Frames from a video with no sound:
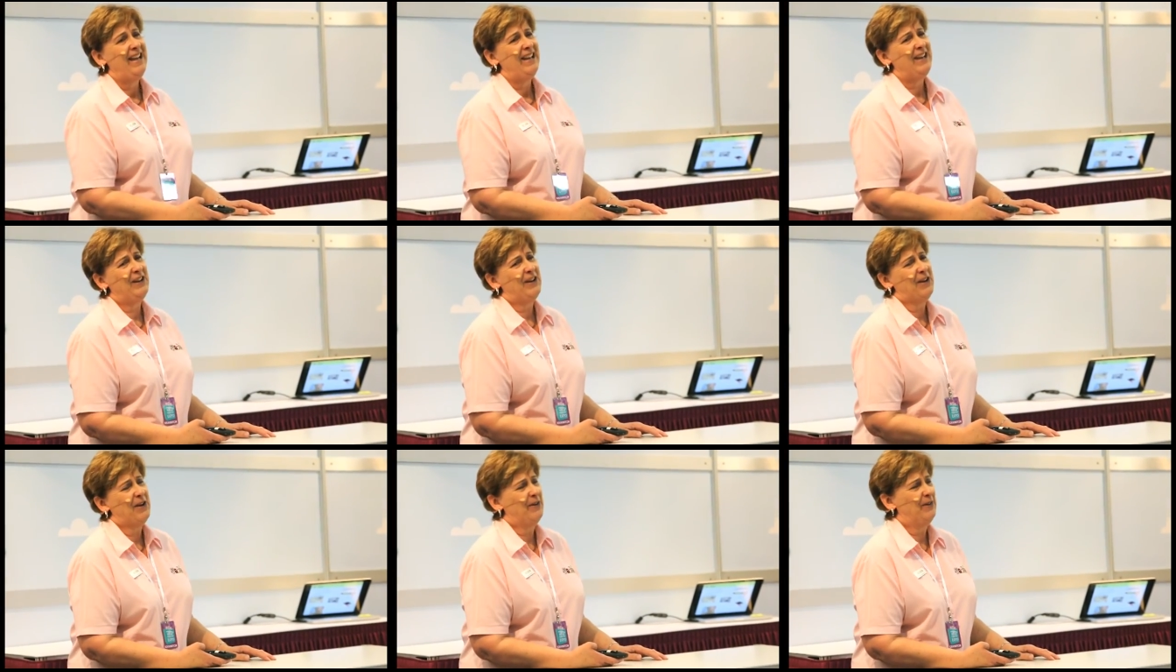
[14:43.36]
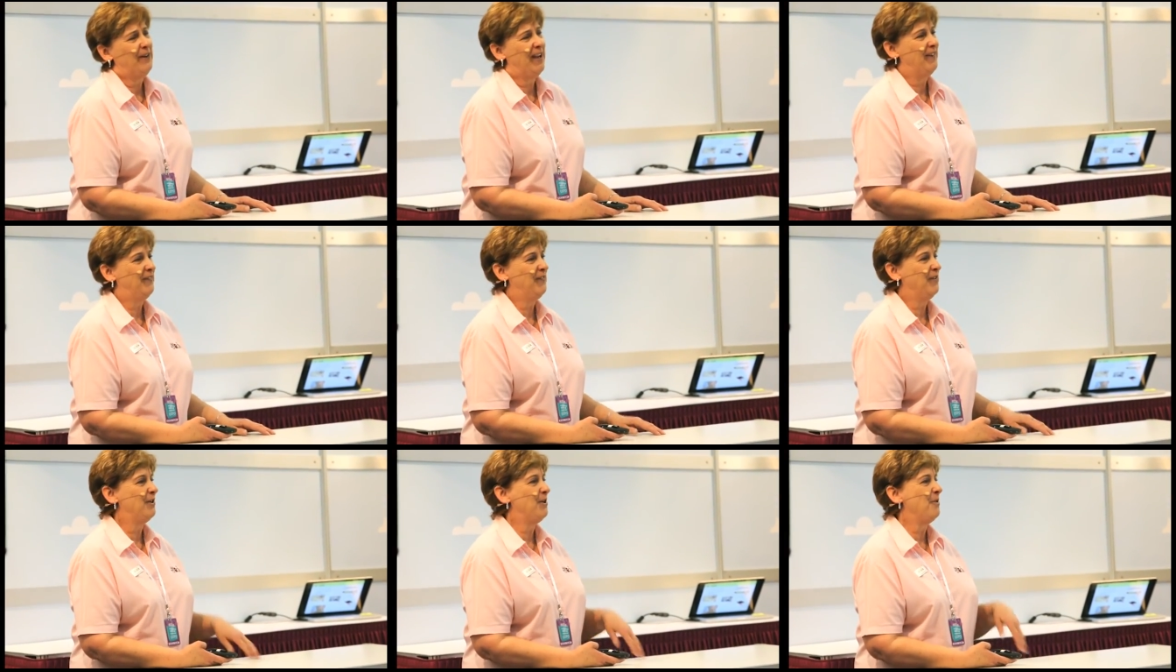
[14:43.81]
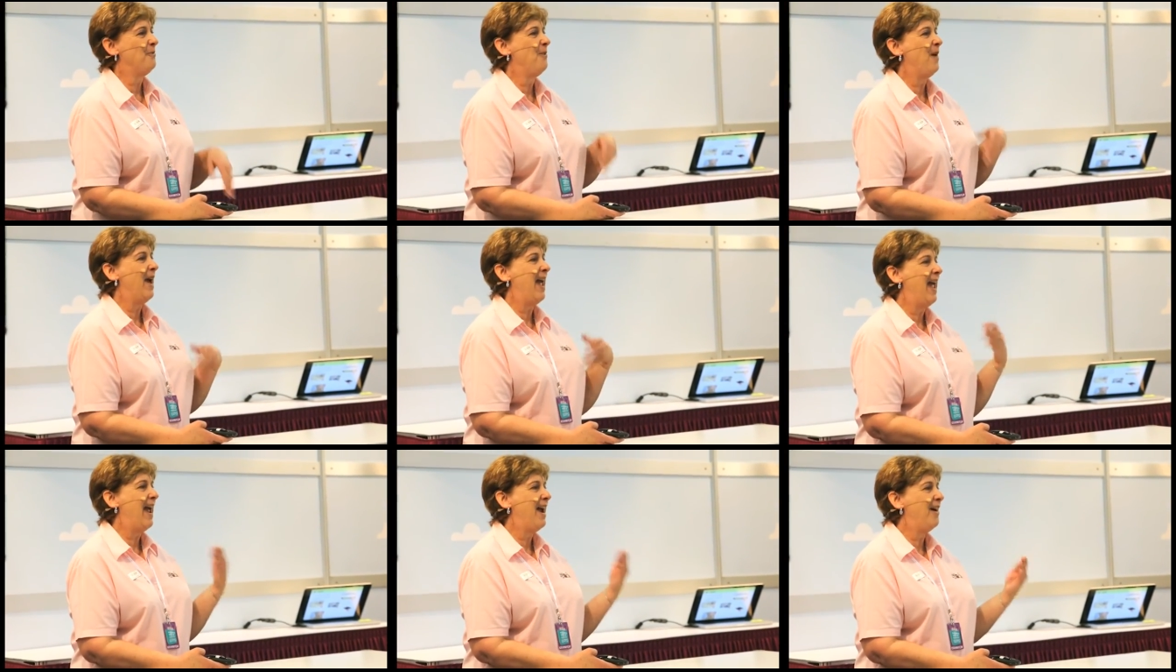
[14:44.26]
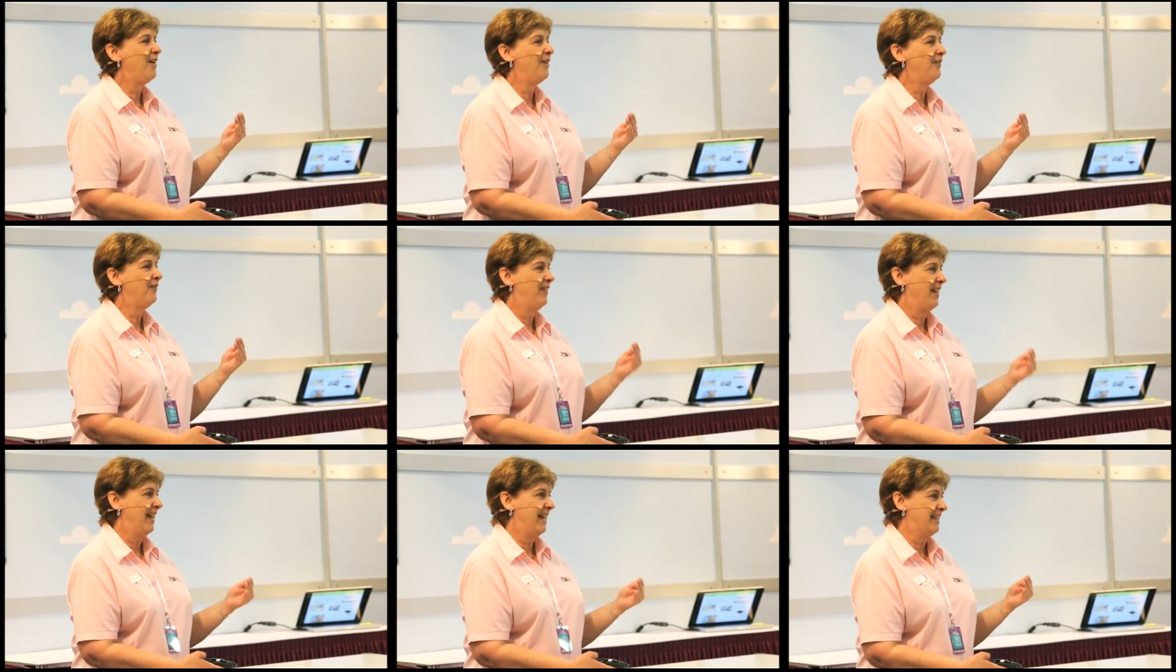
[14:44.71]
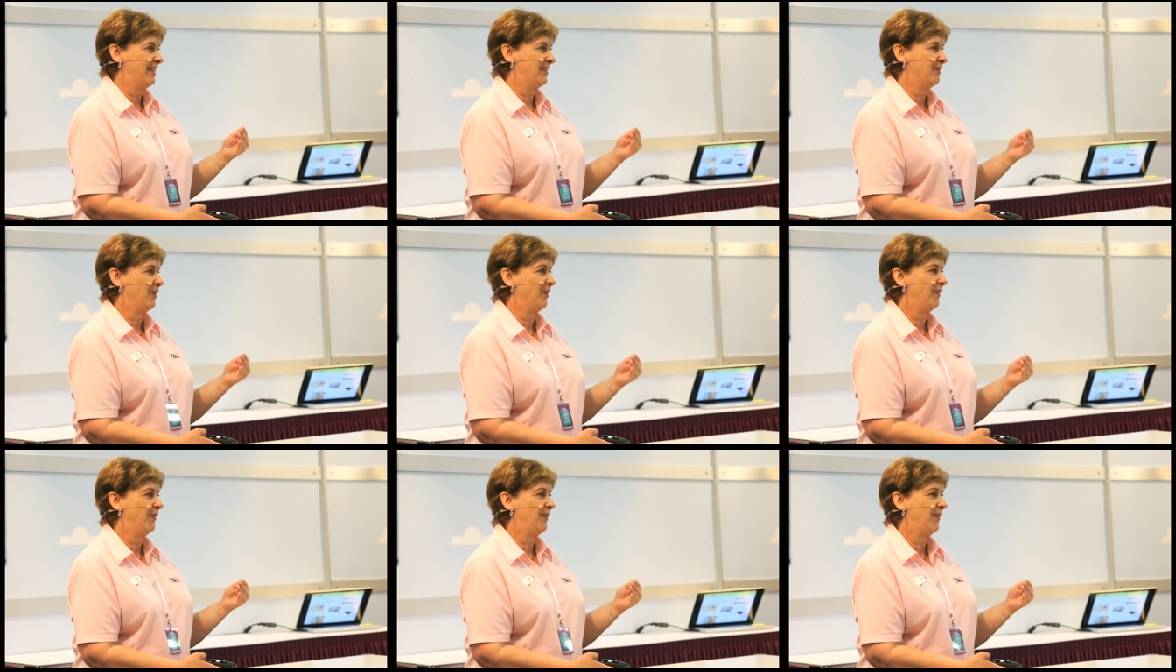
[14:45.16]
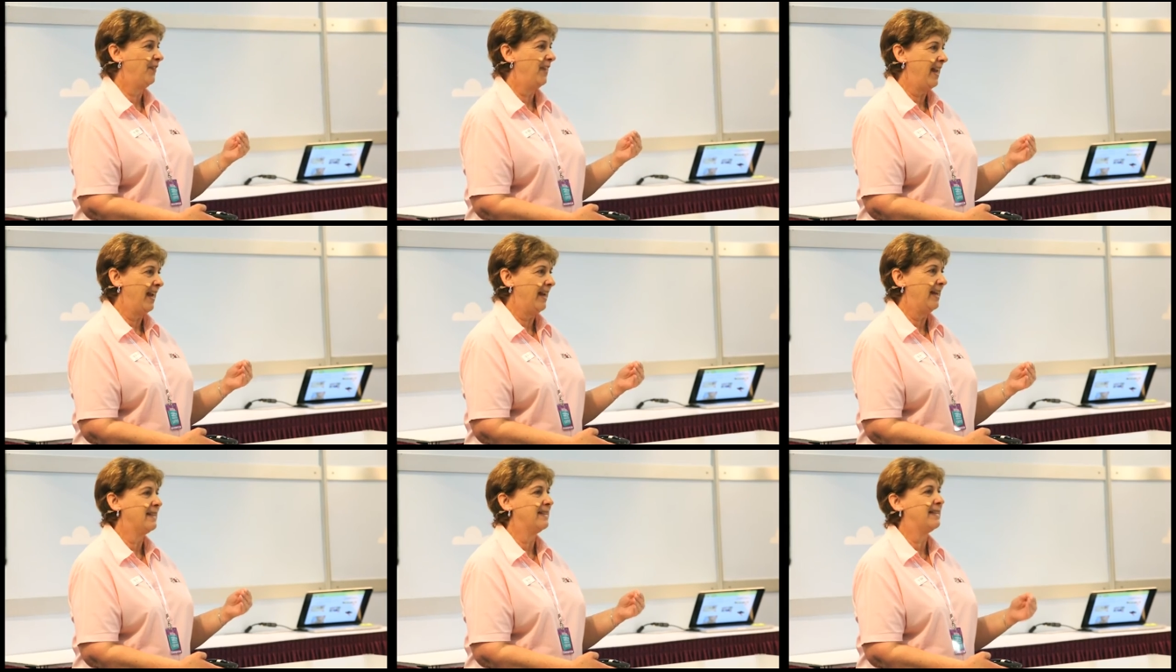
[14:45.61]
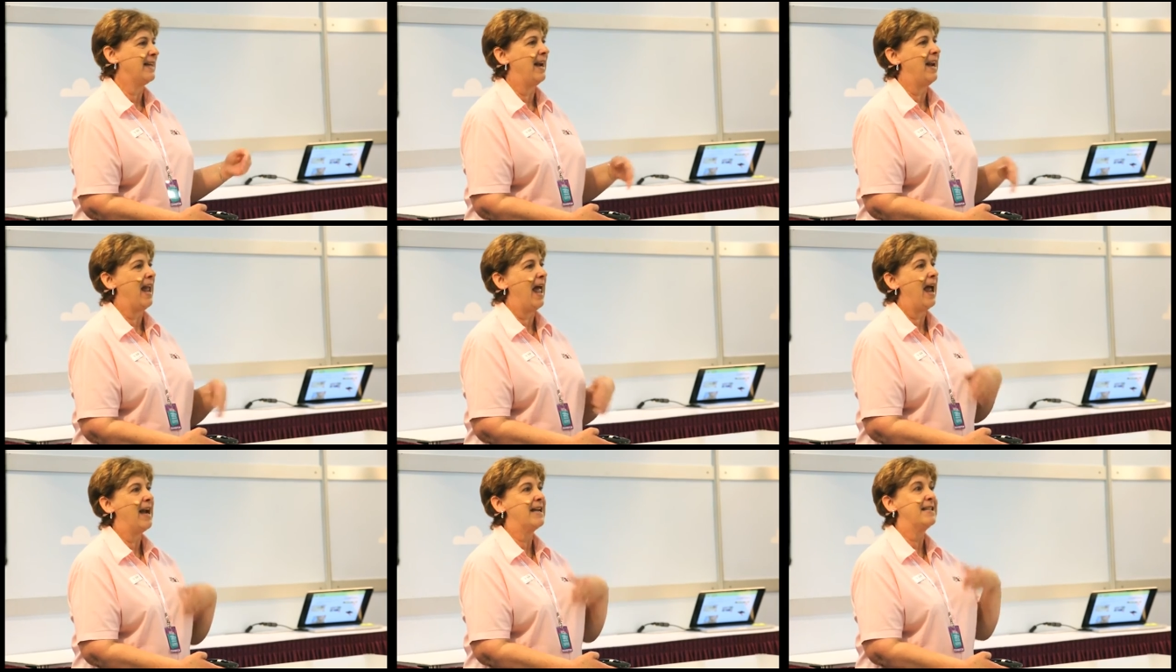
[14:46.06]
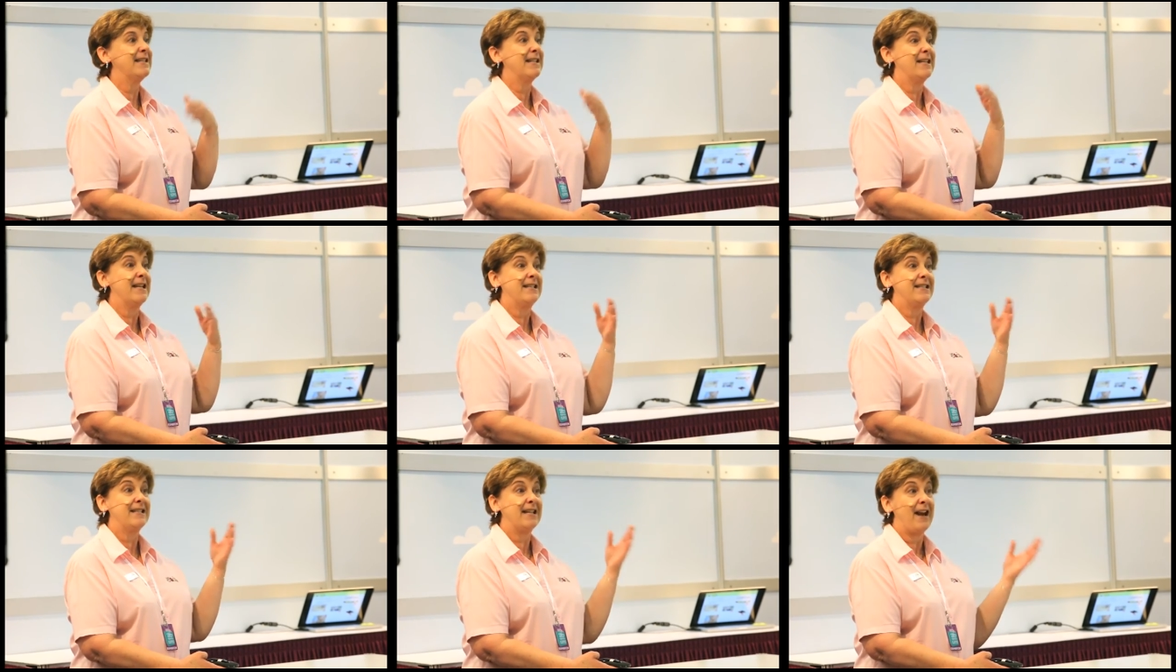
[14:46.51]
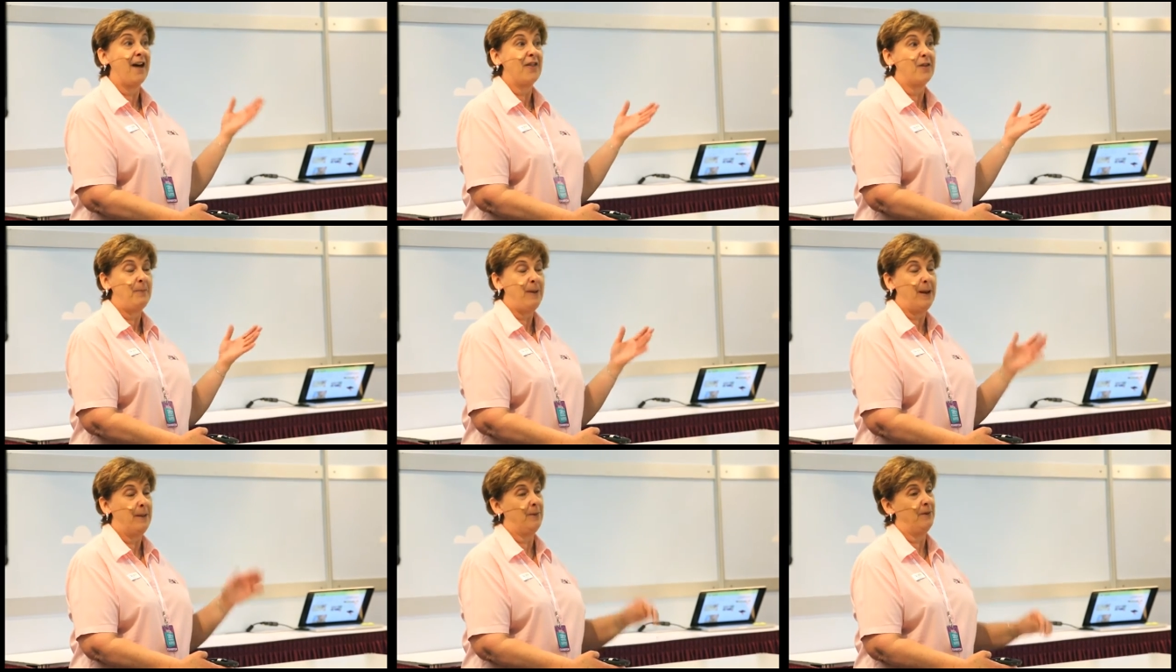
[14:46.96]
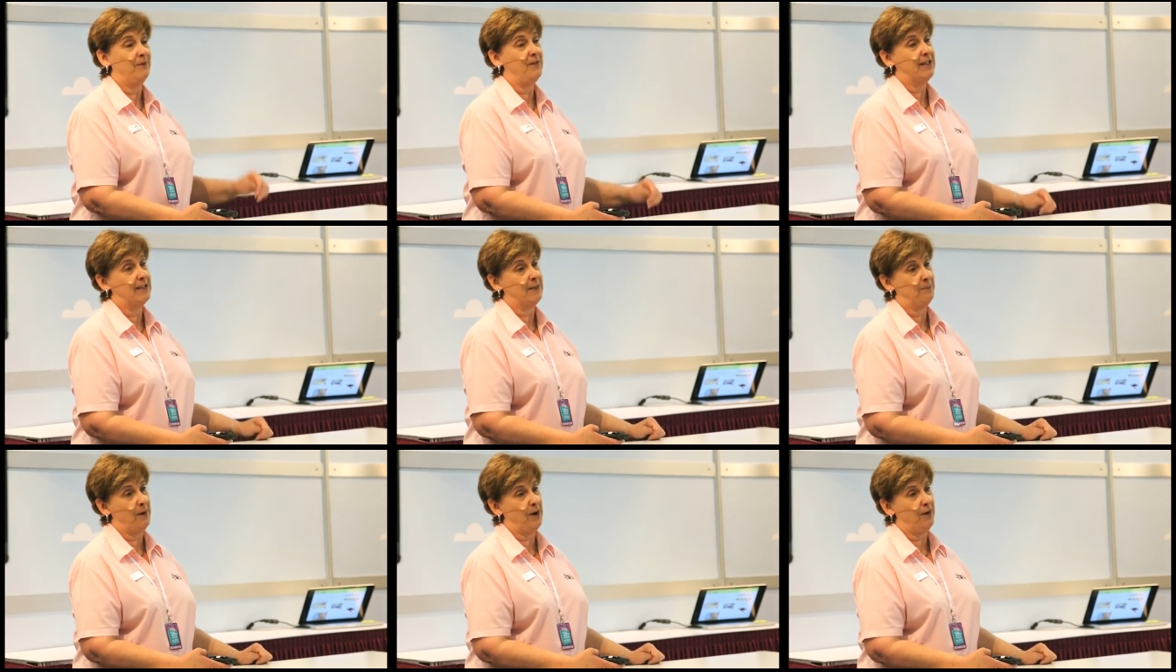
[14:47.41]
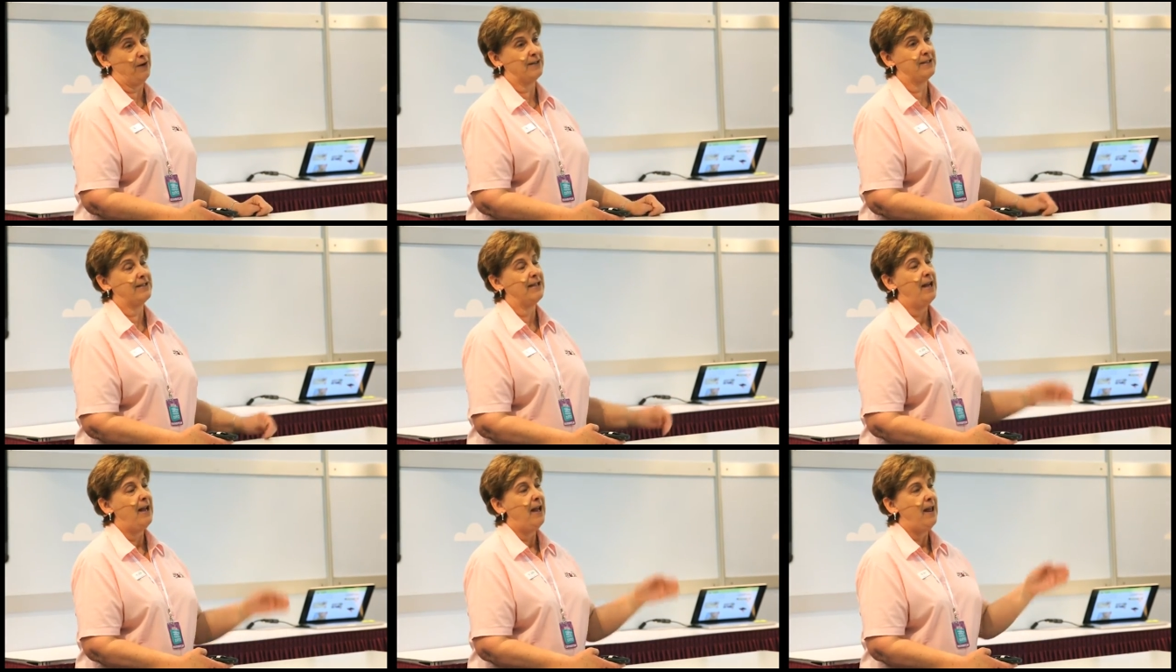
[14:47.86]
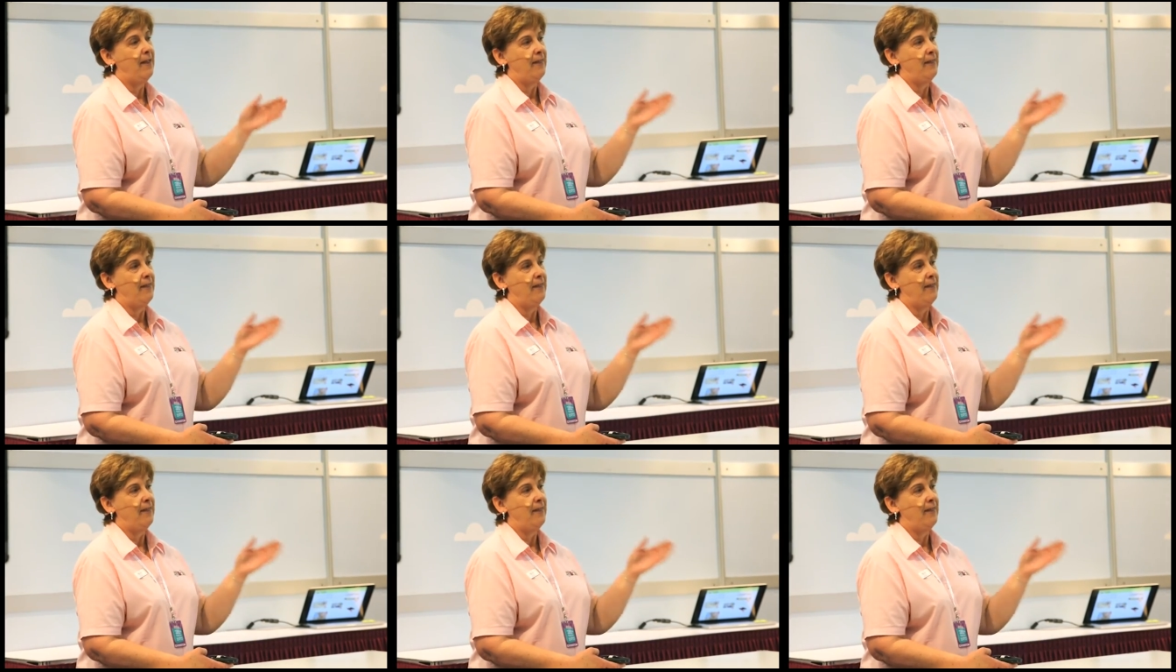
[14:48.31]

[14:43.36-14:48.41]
you know, if you're aware of these sort of things and accidents that other people have experienced,